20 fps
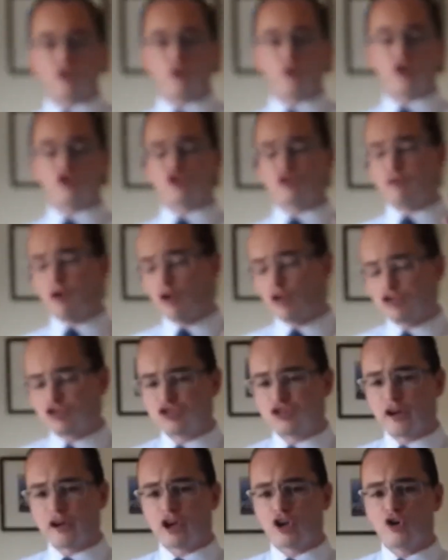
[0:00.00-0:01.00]
is
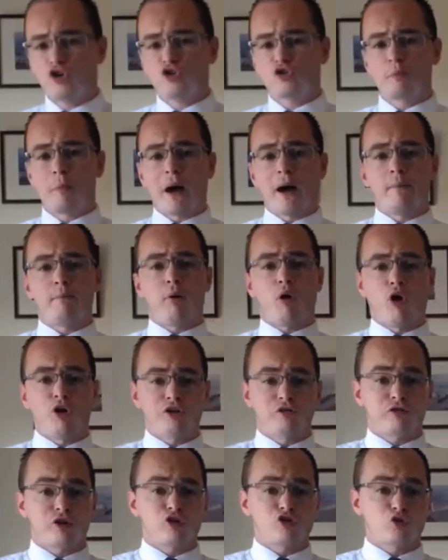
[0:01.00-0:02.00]
falsely accused by
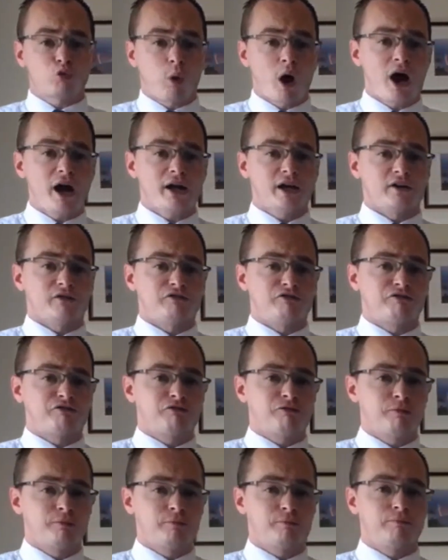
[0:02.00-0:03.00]
Potiphar's wife
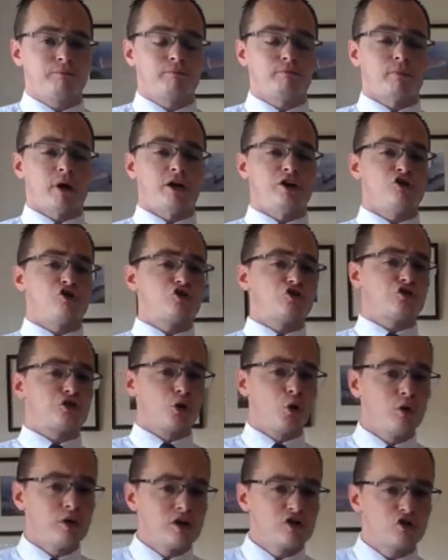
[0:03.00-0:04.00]
and is
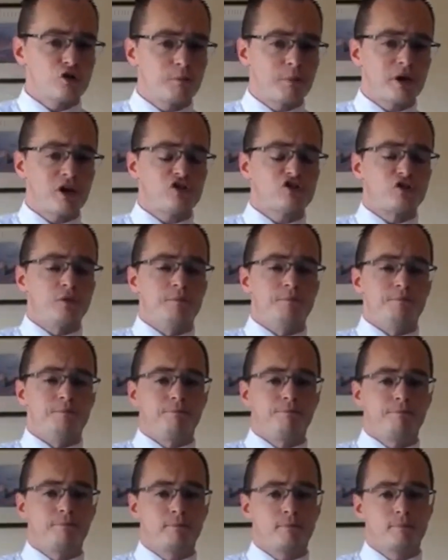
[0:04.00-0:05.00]
thrown into prison.
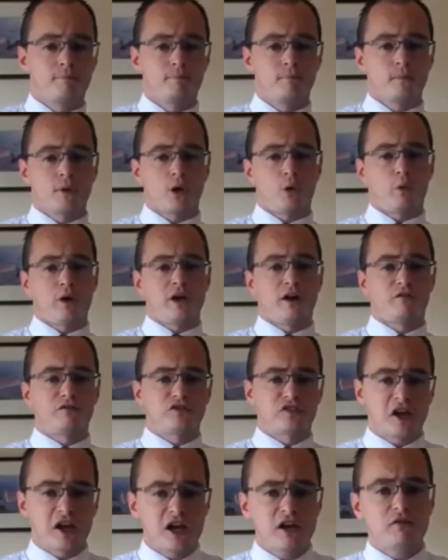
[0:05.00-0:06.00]
We have
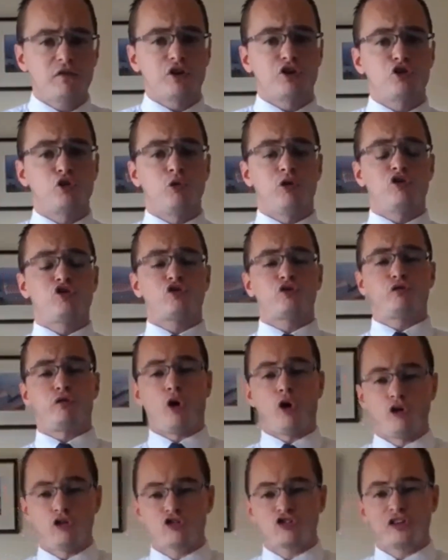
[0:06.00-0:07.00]
David, who is
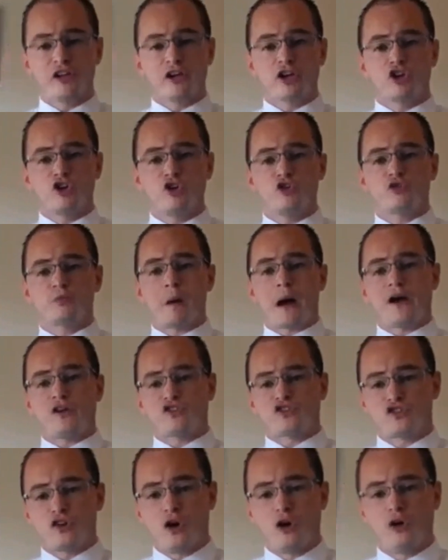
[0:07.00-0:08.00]
falsely accused by
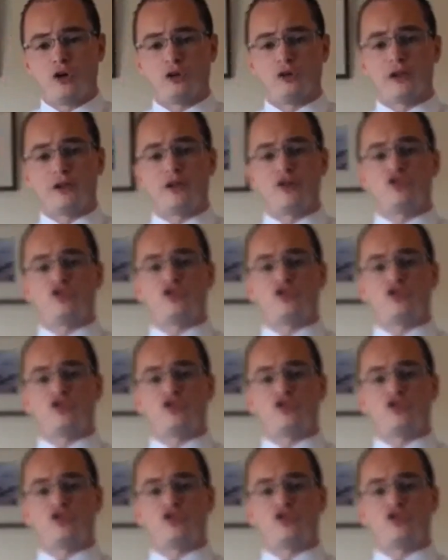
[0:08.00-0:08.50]
Saul and